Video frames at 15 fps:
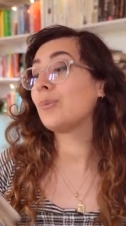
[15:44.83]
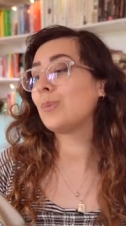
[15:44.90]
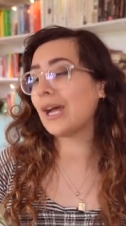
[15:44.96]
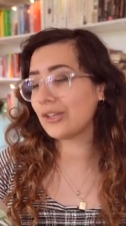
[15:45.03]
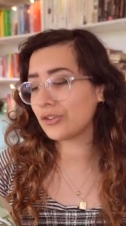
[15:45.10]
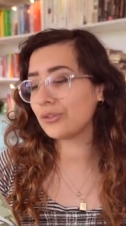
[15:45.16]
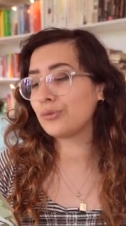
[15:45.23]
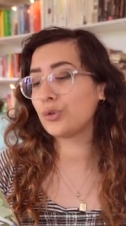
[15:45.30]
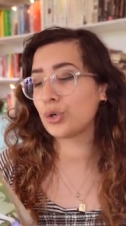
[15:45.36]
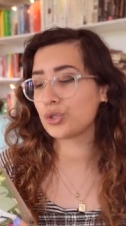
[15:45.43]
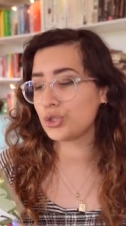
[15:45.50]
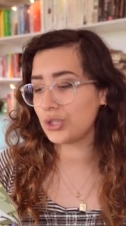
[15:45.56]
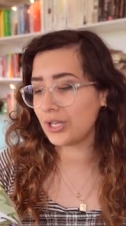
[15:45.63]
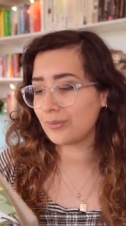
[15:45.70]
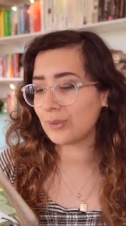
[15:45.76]
That's
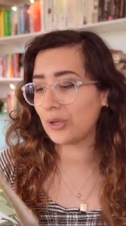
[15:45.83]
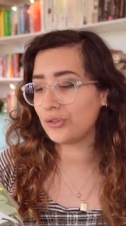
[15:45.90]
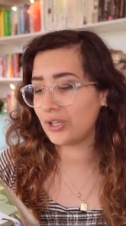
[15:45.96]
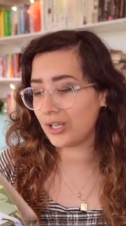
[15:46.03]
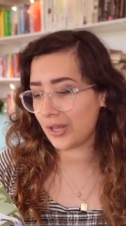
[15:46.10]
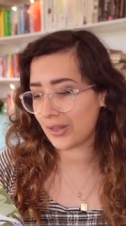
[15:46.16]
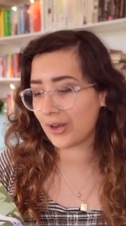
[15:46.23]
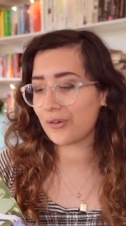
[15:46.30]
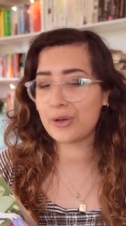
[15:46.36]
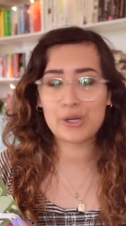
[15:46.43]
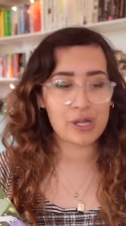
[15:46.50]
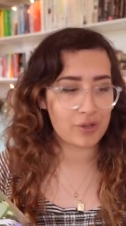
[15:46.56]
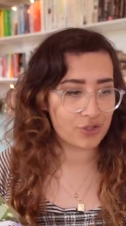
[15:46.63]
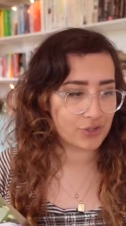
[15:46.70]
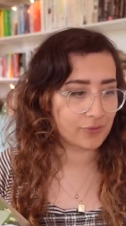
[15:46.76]
unfortunate. I'll tell you that right
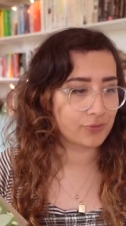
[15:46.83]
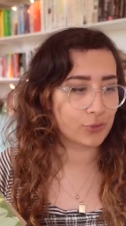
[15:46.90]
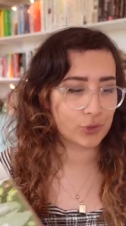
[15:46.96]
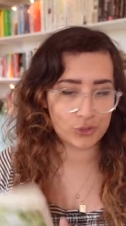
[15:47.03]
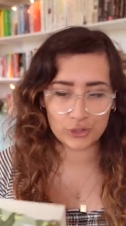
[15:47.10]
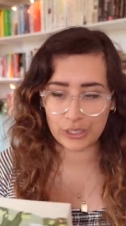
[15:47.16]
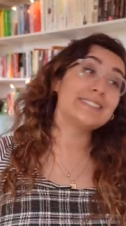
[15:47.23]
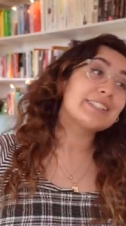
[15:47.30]
now, that's unfortunate.